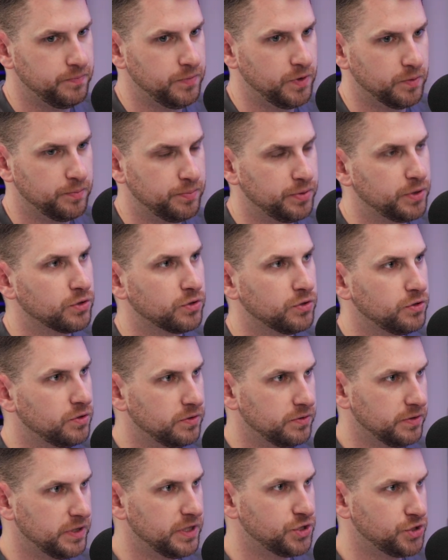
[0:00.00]
you know,
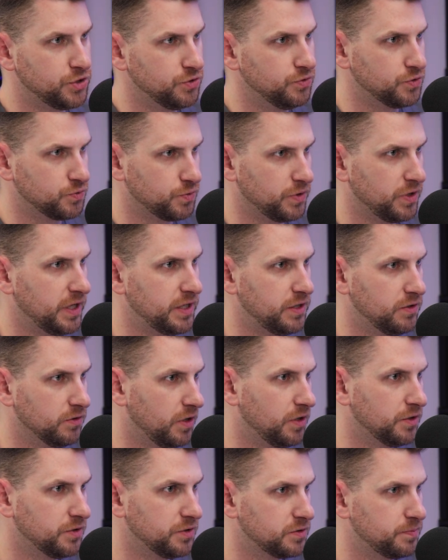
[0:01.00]
pleural issues where like your
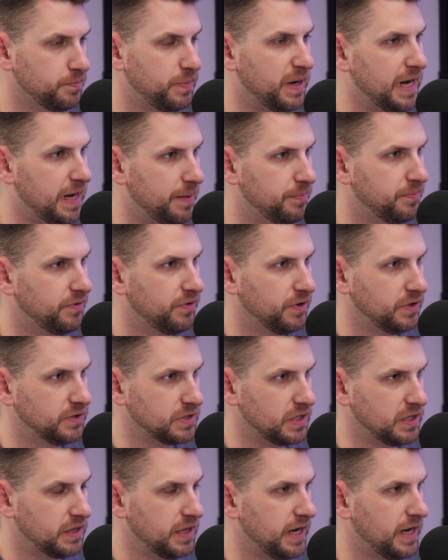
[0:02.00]
lungs pop,
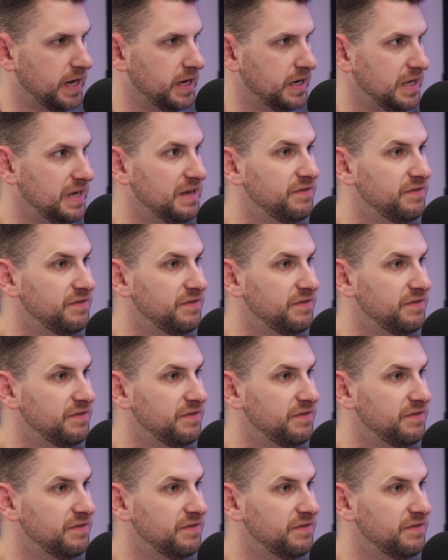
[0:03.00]
things like that. Mm-hmm.